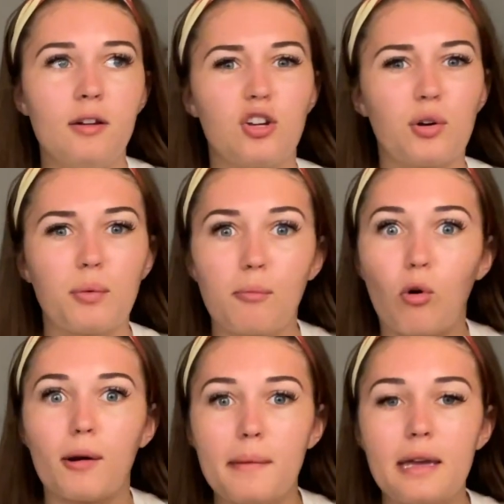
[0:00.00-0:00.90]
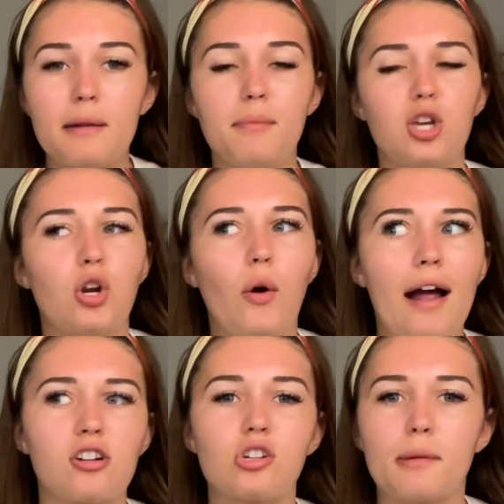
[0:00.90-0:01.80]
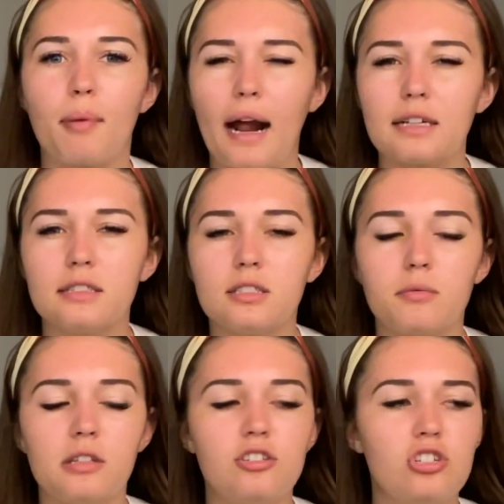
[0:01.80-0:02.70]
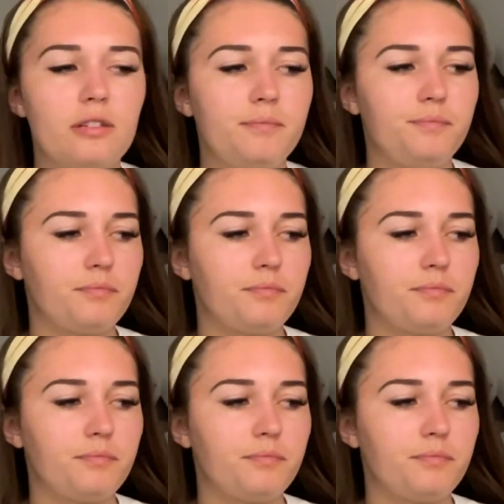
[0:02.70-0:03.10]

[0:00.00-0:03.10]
you're mormon but you don't actually practice the religion